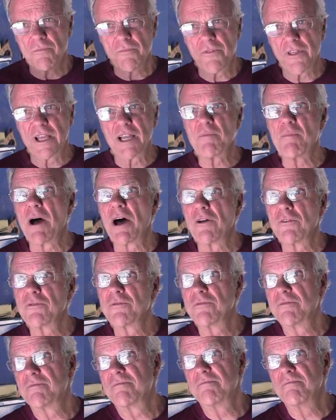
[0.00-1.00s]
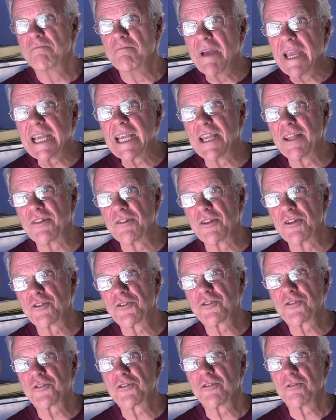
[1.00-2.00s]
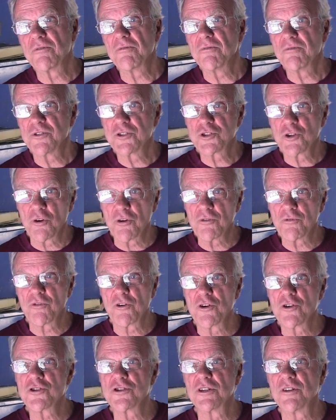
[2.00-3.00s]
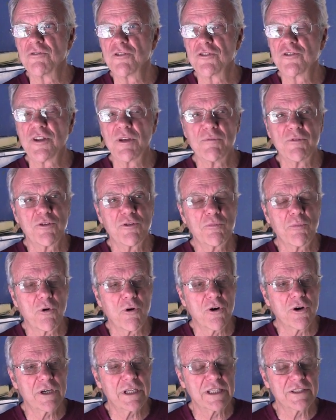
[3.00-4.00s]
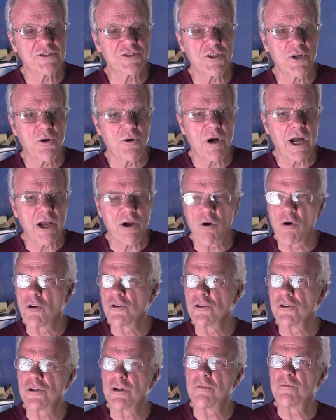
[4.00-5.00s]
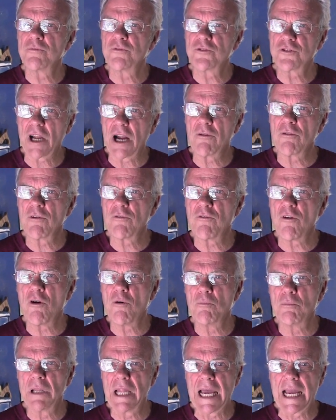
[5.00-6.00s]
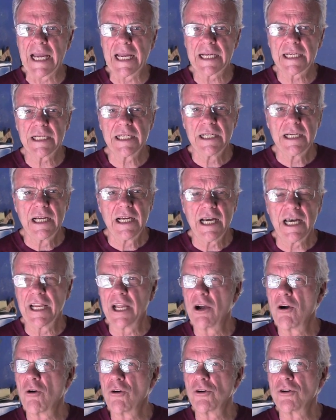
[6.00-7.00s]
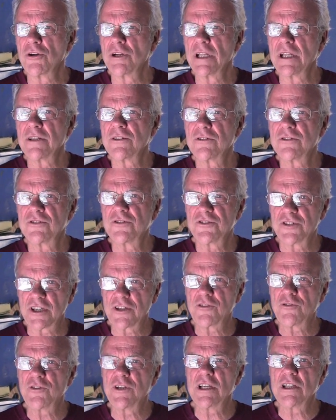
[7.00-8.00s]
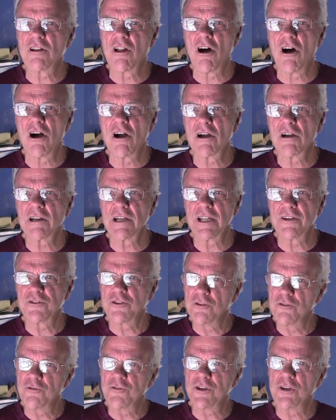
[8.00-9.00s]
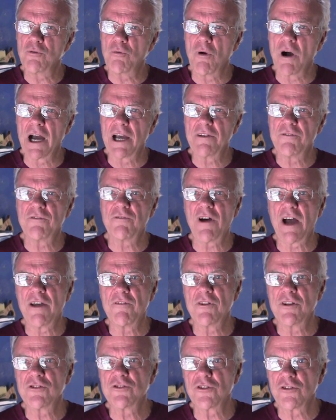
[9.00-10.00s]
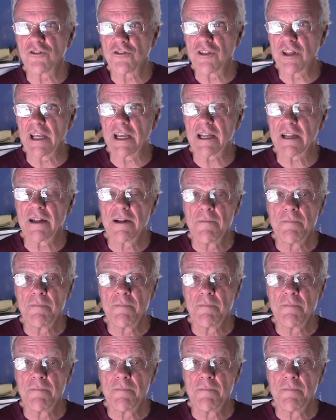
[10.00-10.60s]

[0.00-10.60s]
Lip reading: think about making this short version of a Simmons board, and so I ordered a styrofoam blank, and I ordered it 6 feet long and 2 feet wide and 5 inches thick,